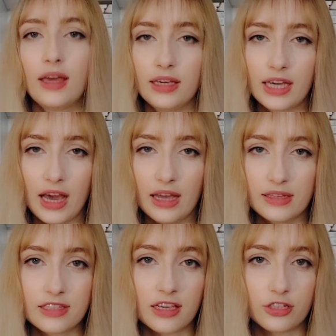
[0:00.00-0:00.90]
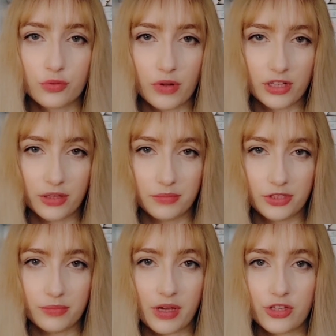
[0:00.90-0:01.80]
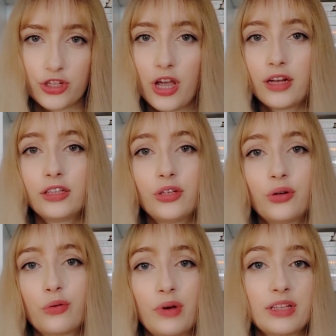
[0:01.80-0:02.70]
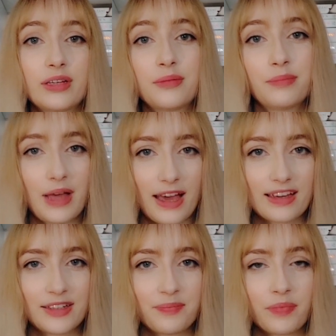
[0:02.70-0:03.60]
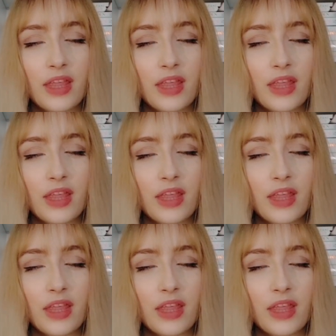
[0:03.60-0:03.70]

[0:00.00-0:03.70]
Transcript: Hey guys, and welcome to my channel, or welcome back.